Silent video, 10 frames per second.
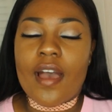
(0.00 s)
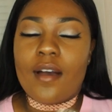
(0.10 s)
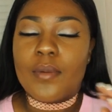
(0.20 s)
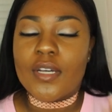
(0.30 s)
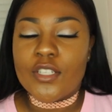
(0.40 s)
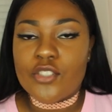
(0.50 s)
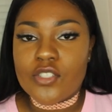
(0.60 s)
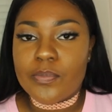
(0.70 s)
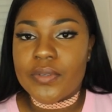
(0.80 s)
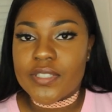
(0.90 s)
I'm
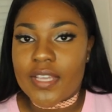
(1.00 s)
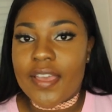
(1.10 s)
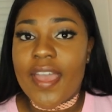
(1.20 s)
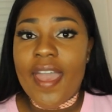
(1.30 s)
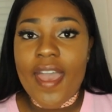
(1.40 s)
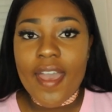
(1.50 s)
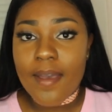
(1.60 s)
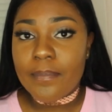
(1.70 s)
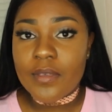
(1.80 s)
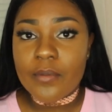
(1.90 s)
100%
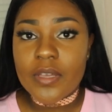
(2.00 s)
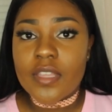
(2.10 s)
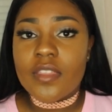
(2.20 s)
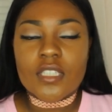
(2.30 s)
happy with.